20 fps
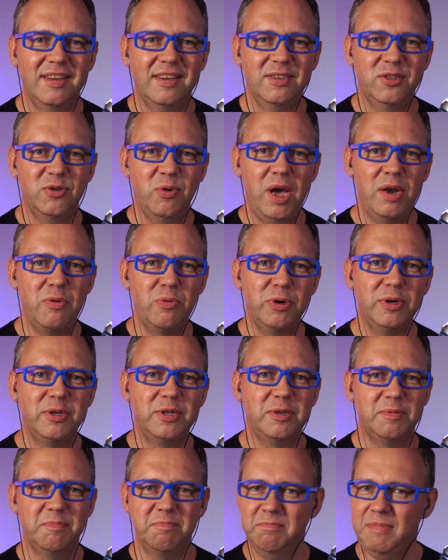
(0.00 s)
So,
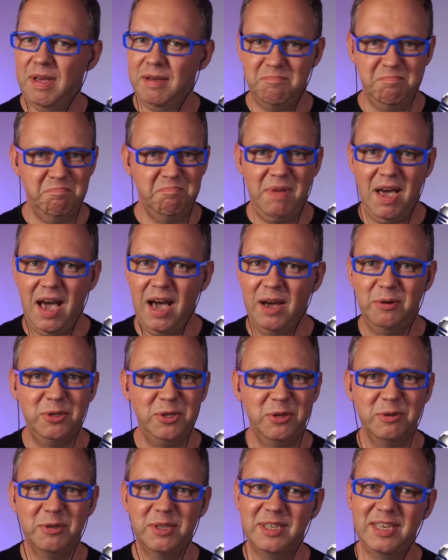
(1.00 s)
Edward, how
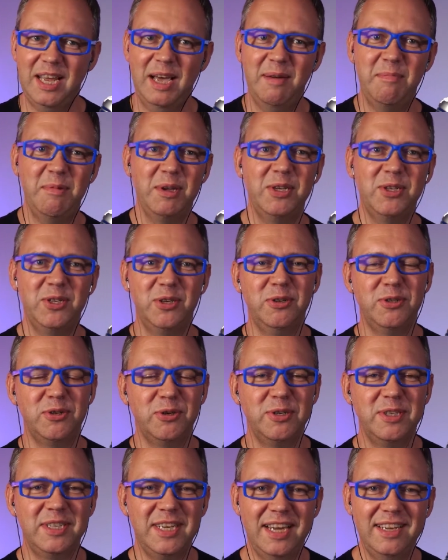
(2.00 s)
do you establish
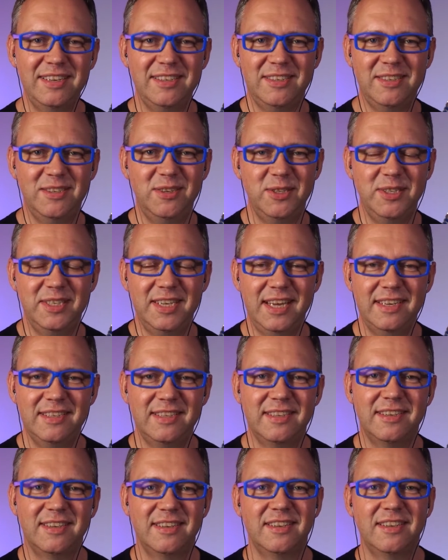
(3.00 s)
user intent using
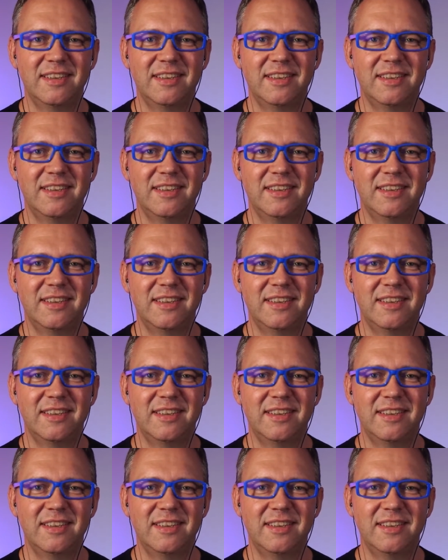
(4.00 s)
data?